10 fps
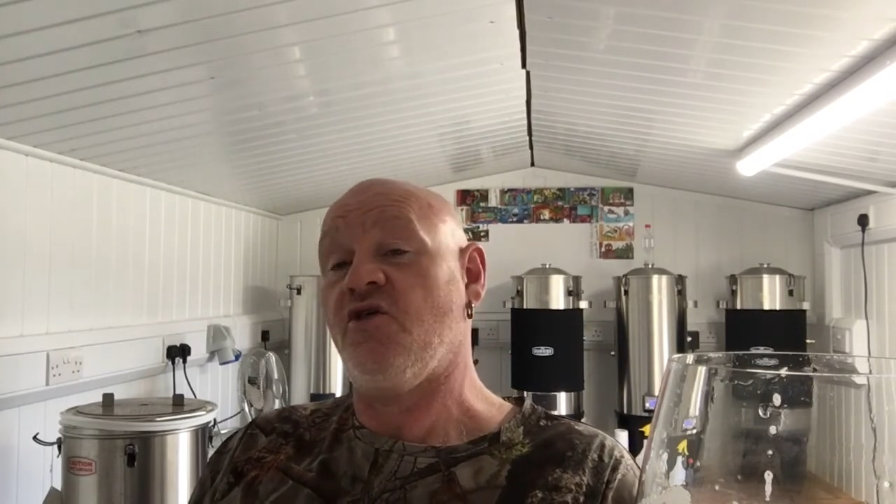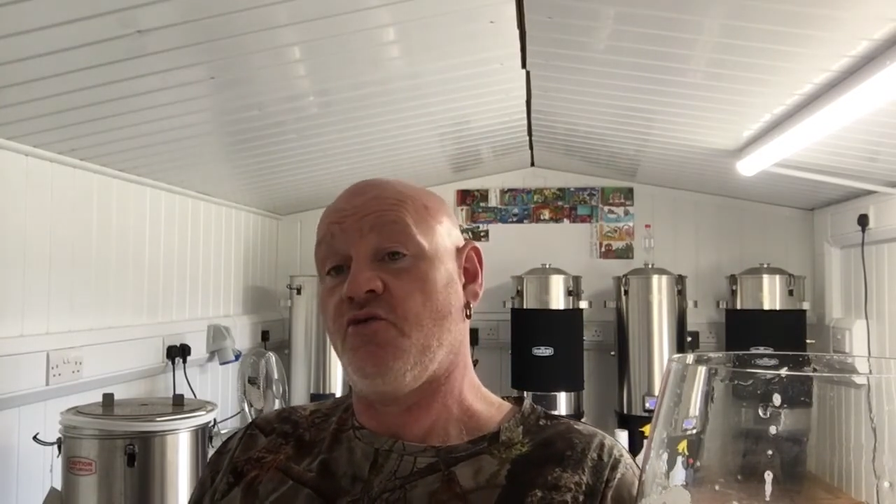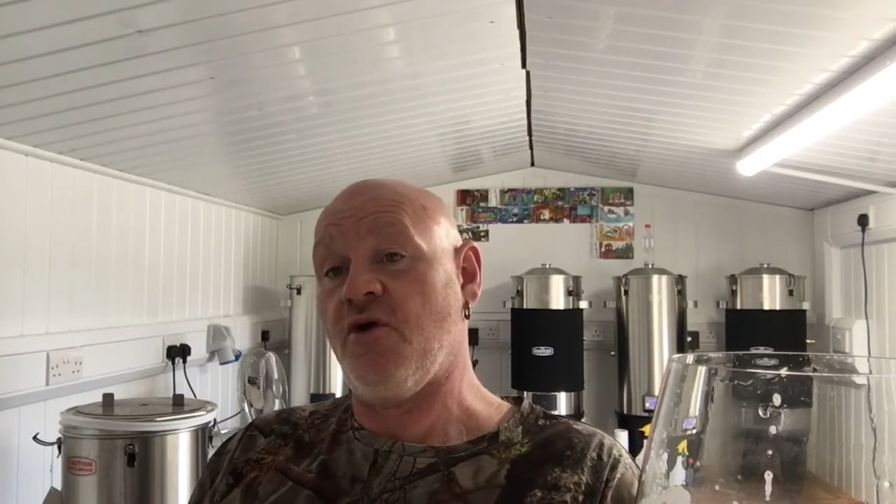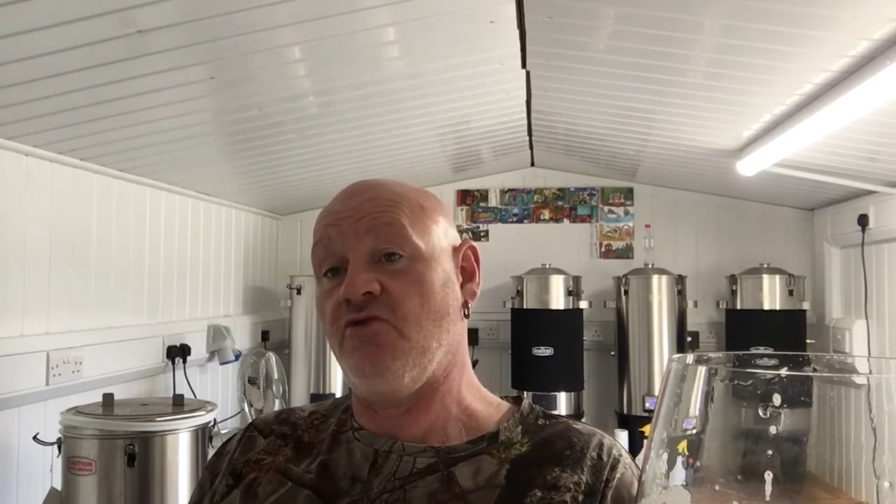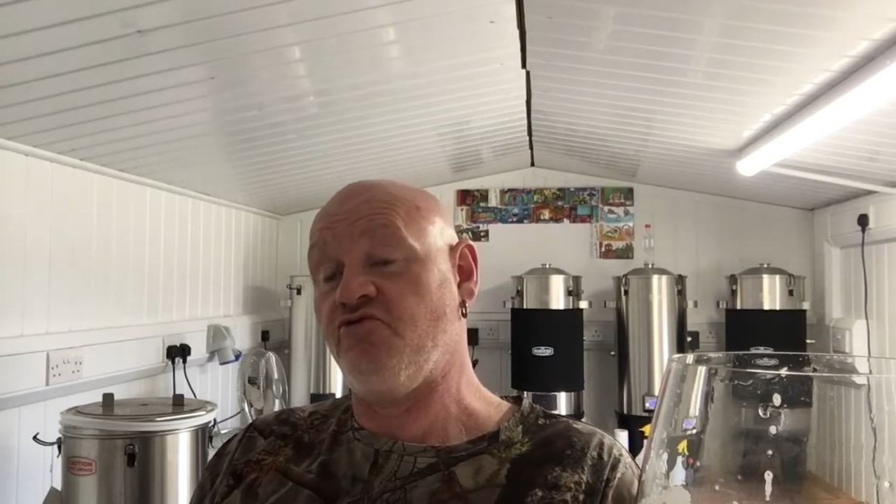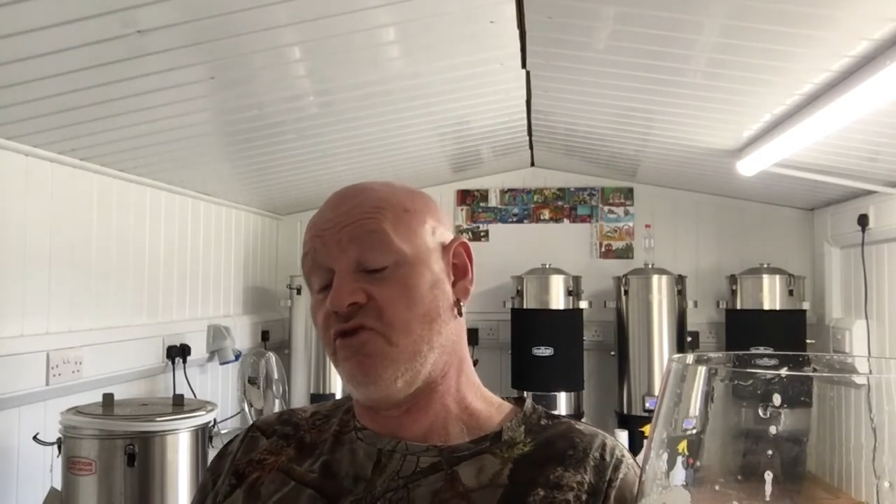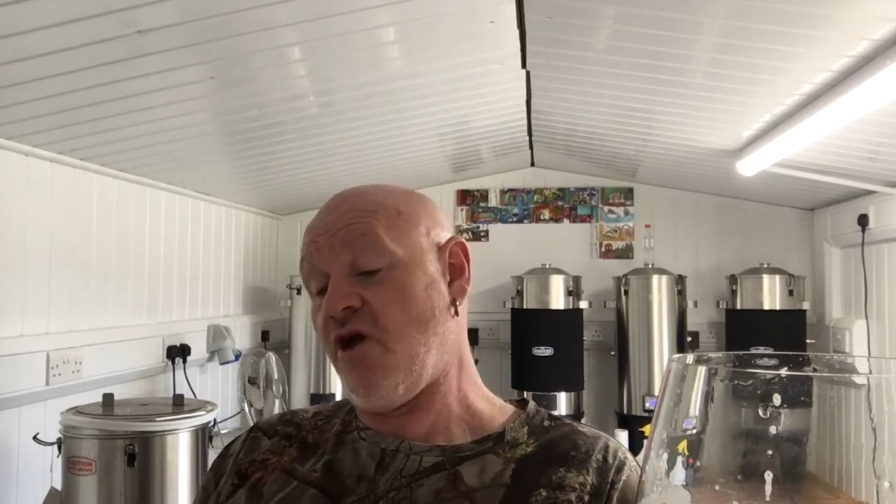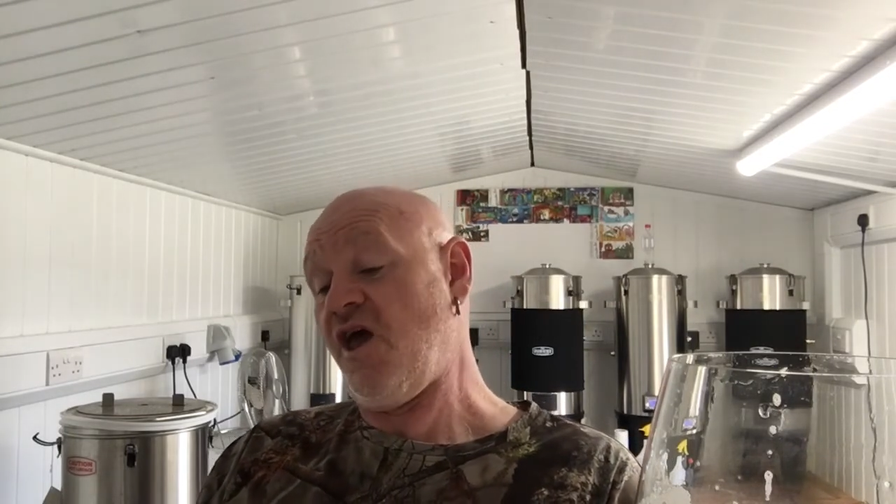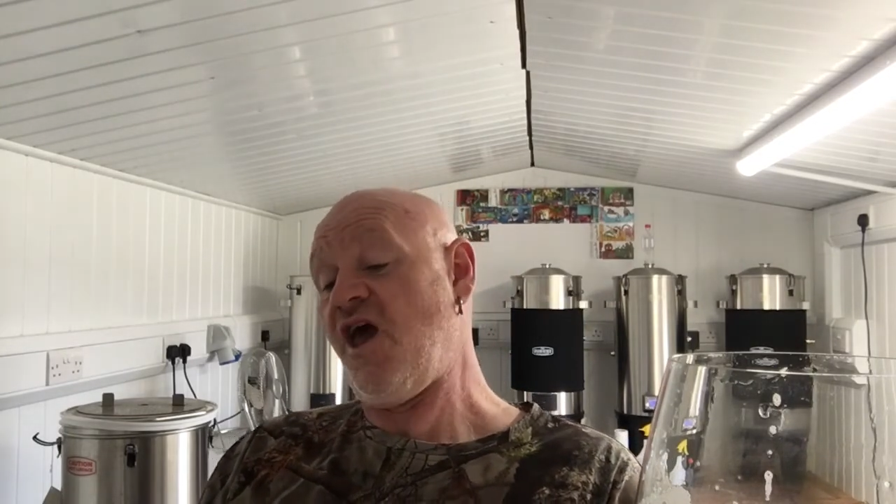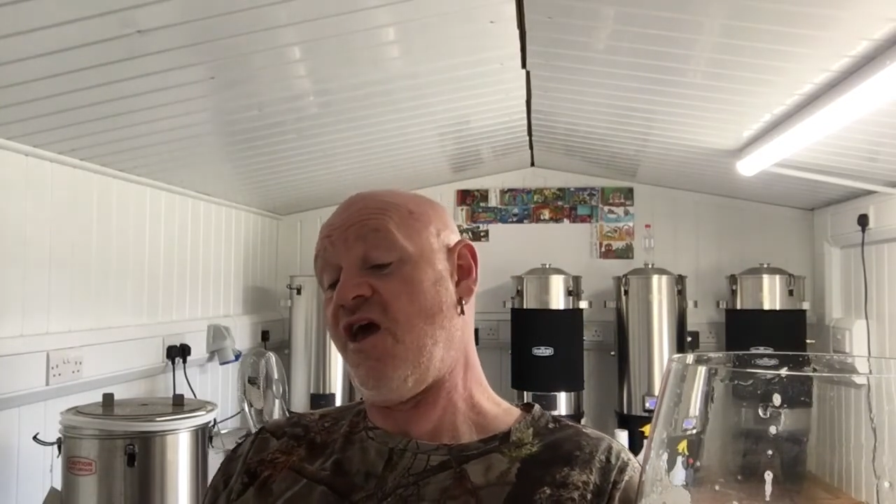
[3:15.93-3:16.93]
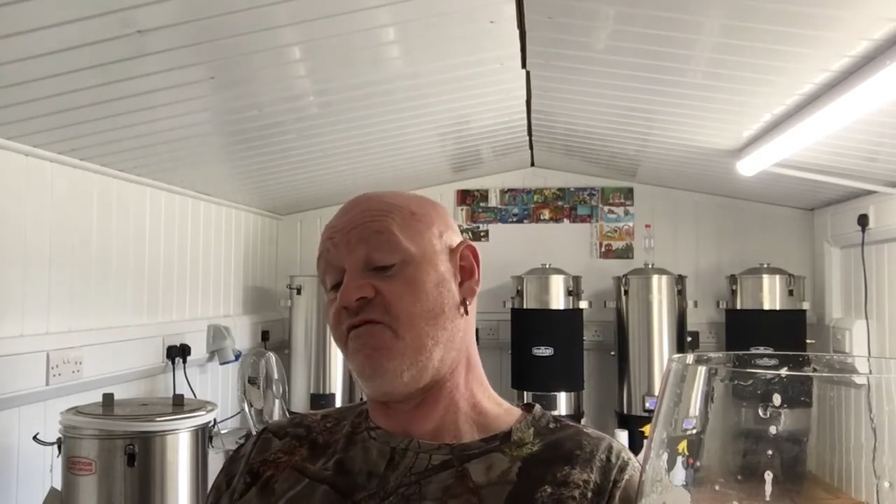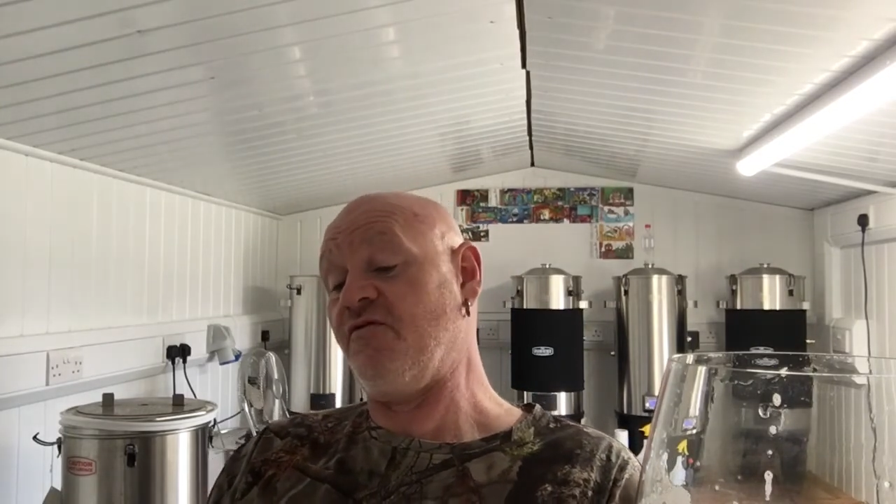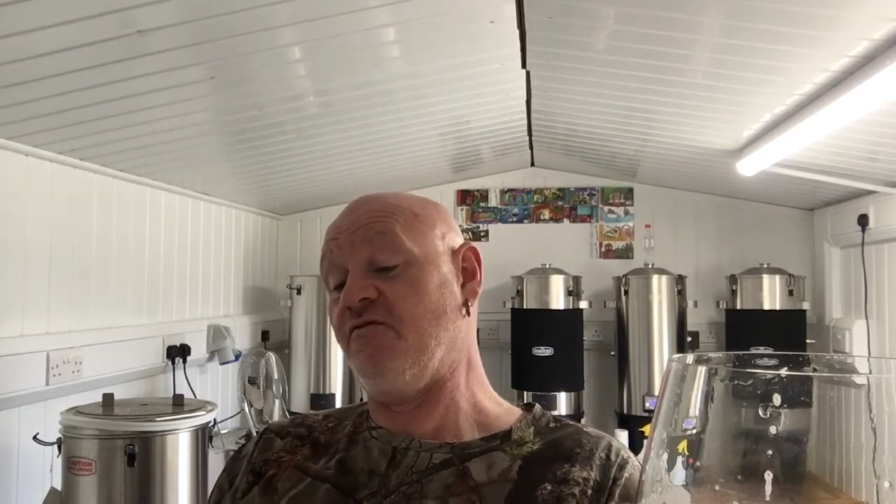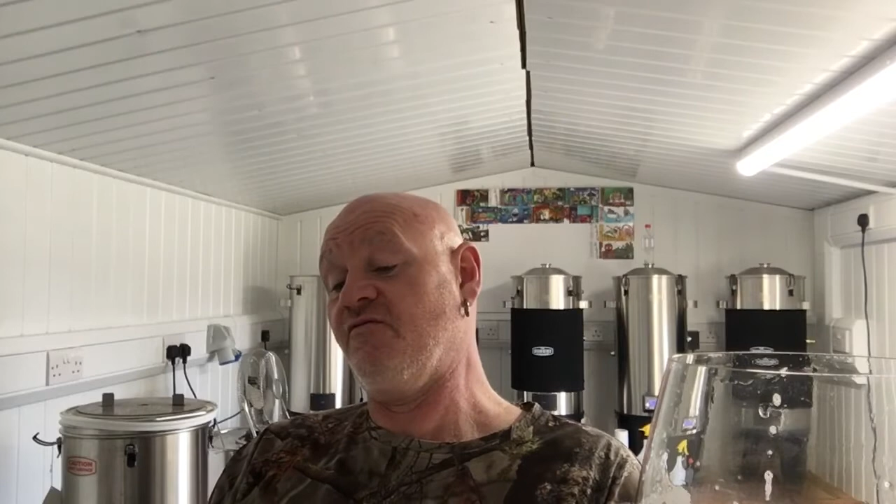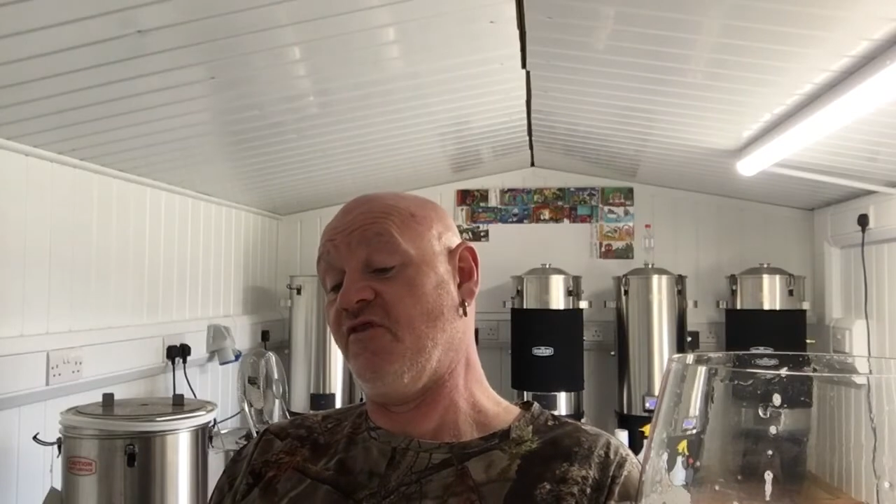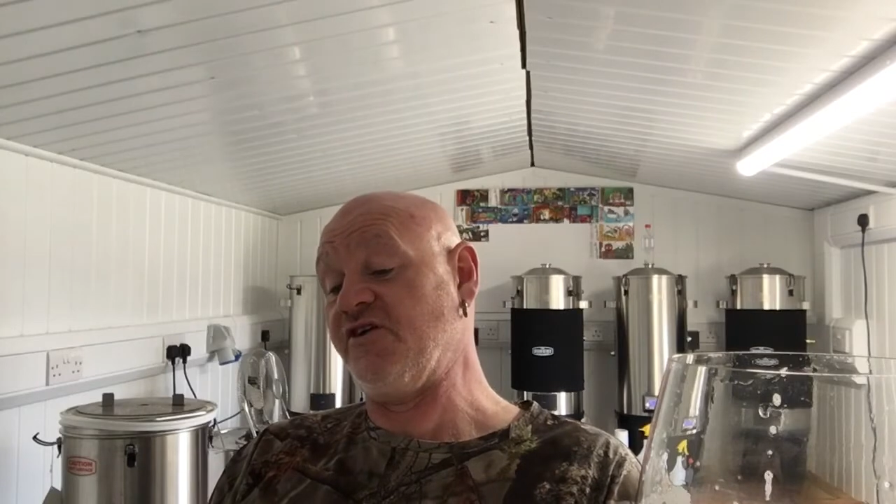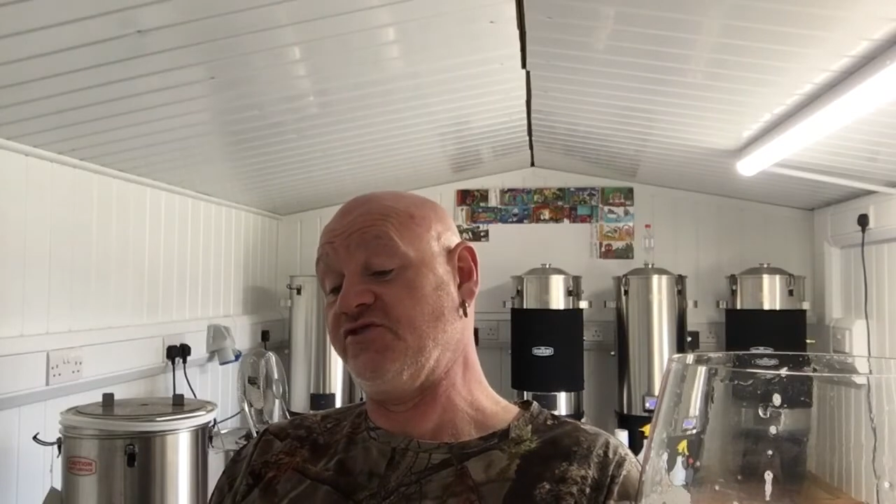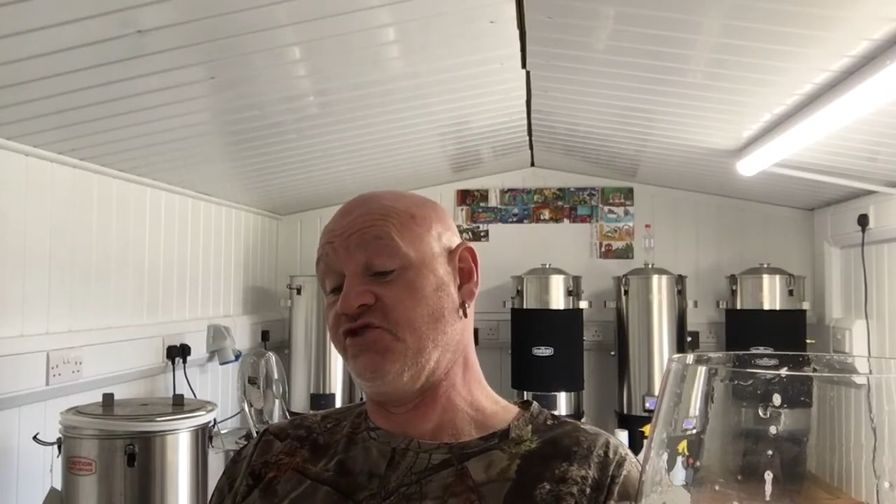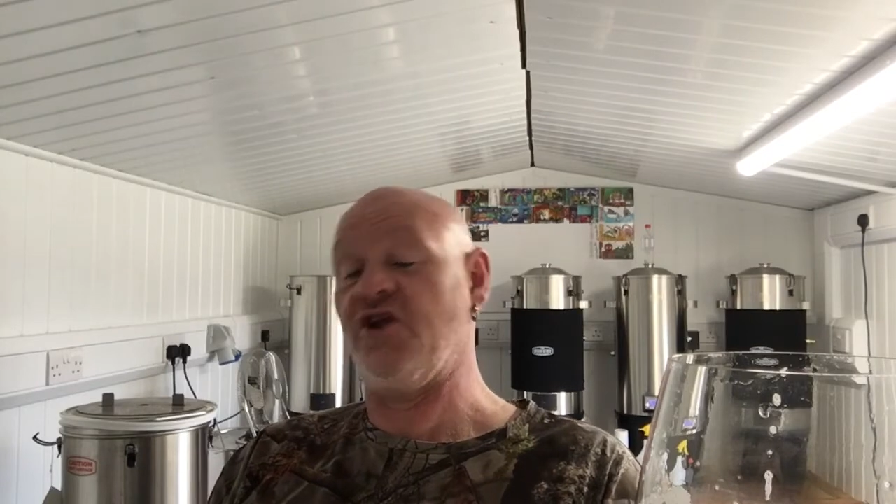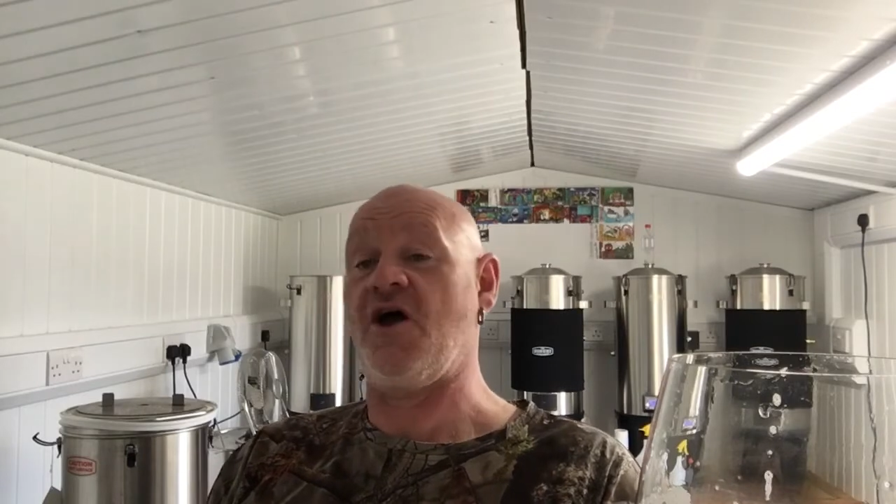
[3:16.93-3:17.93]
300
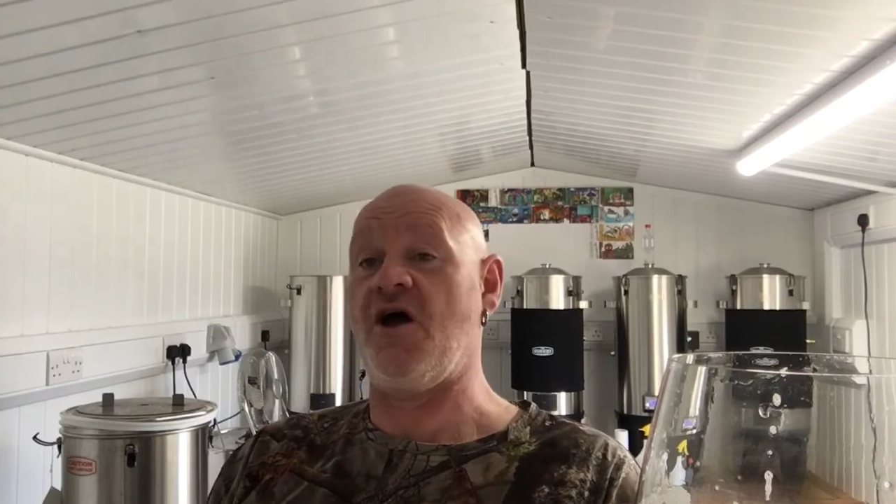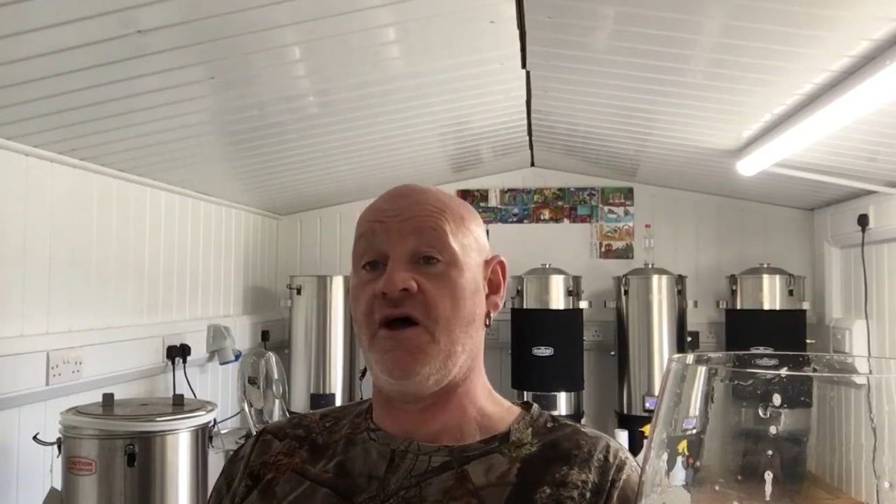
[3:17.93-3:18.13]
Hefeweizen